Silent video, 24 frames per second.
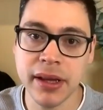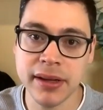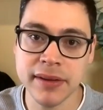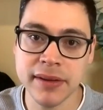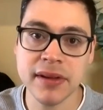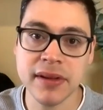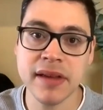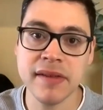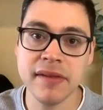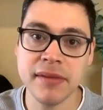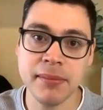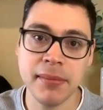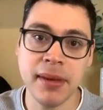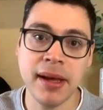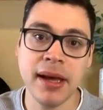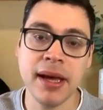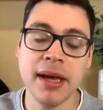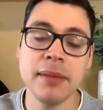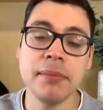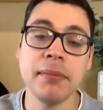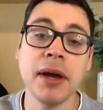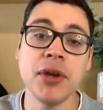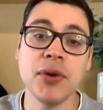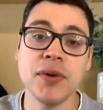that is given
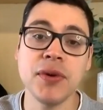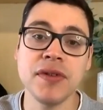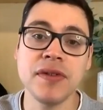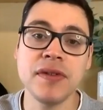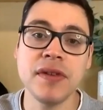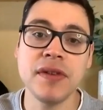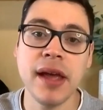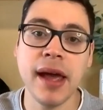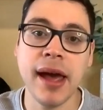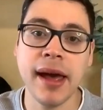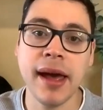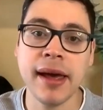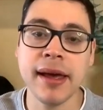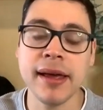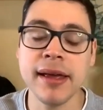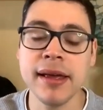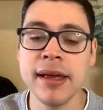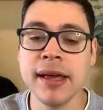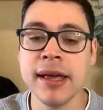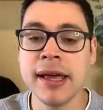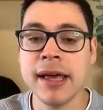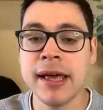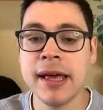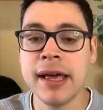by by USDA,
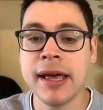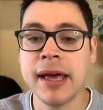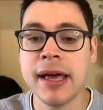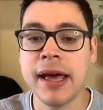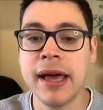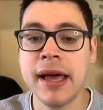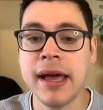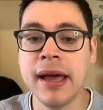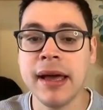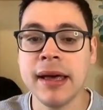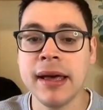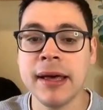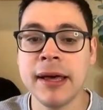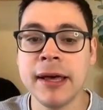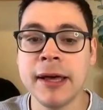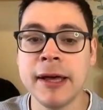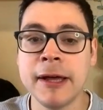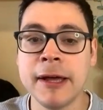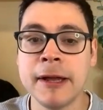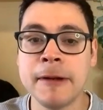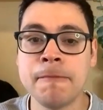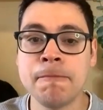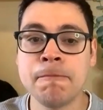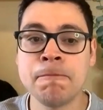mm-hmm.
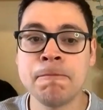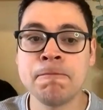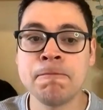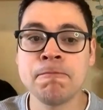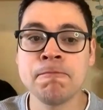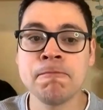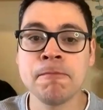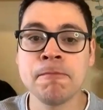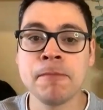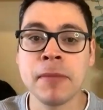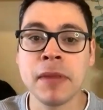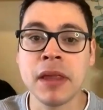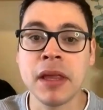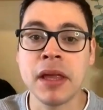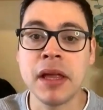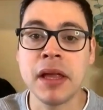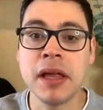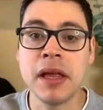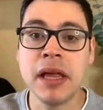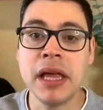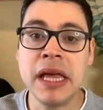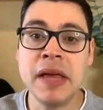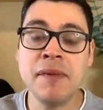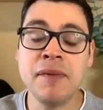and
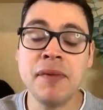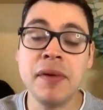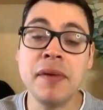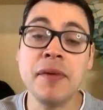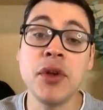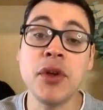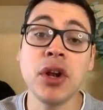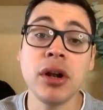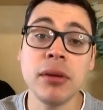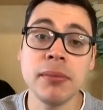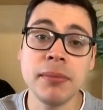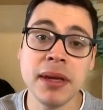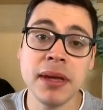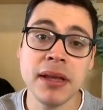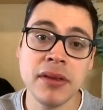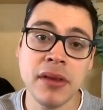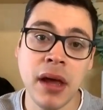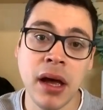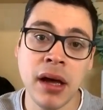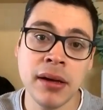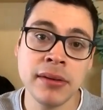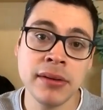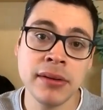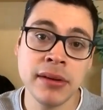if you don't meet
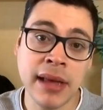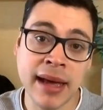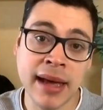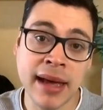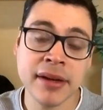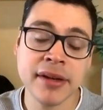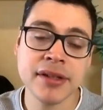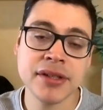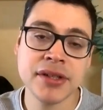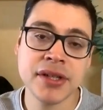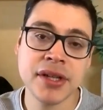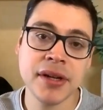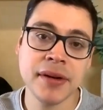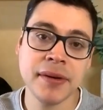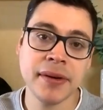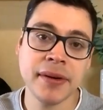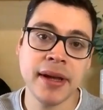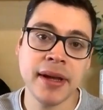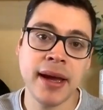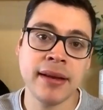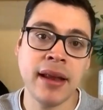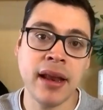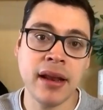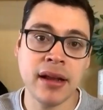the, that
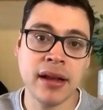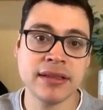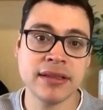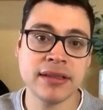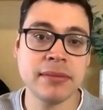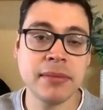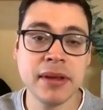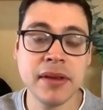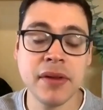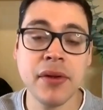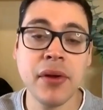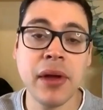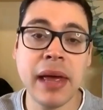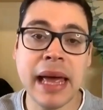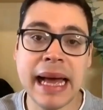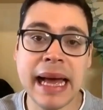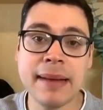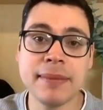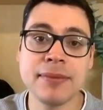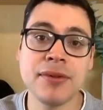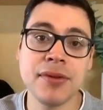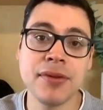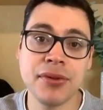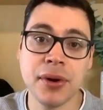criteria, that doesn't mean that you
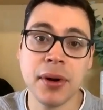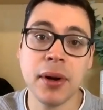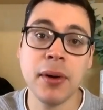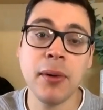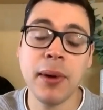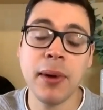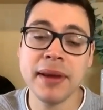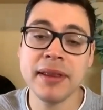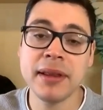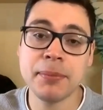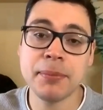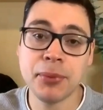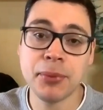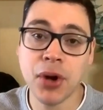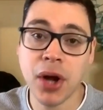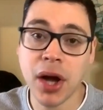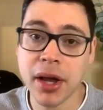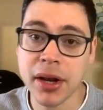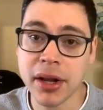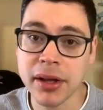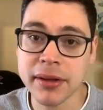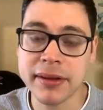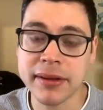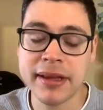have to throw away the
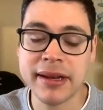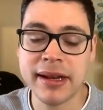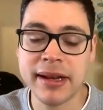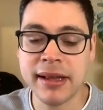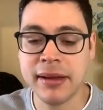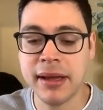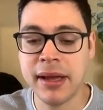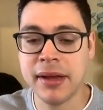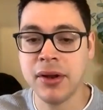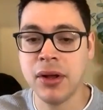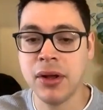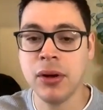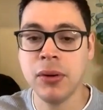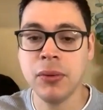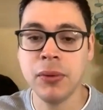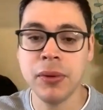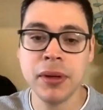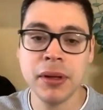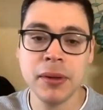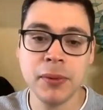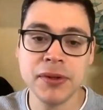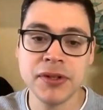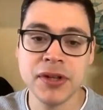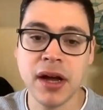product. And I, I know
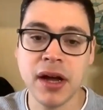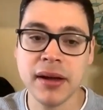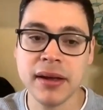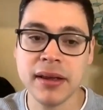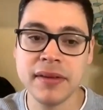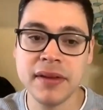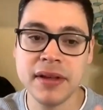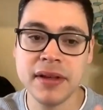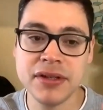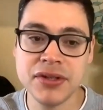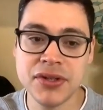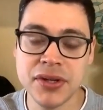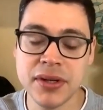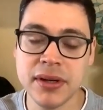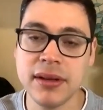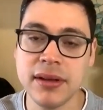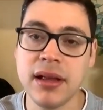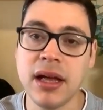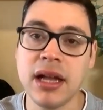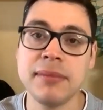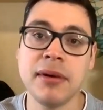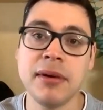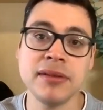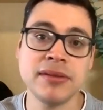we, we're talking this year a
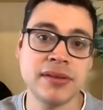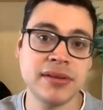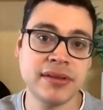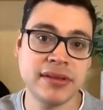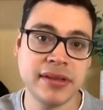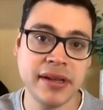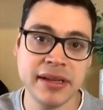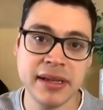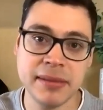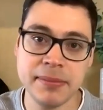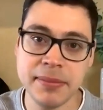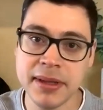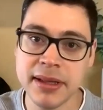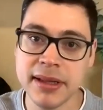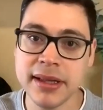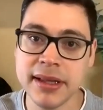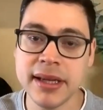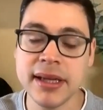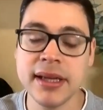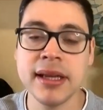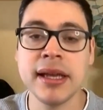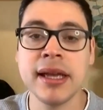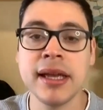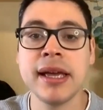lot about
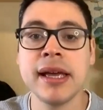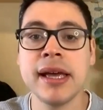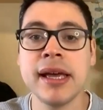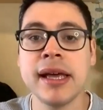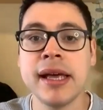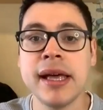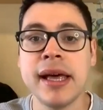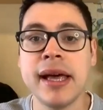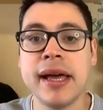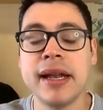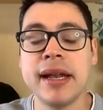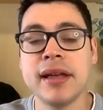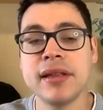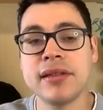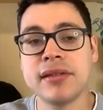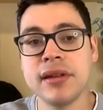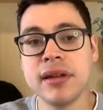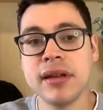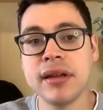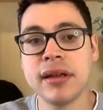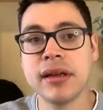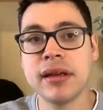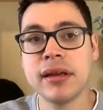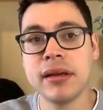sustainability, and I
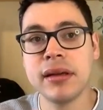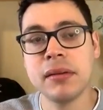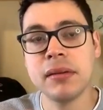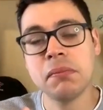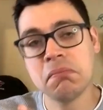think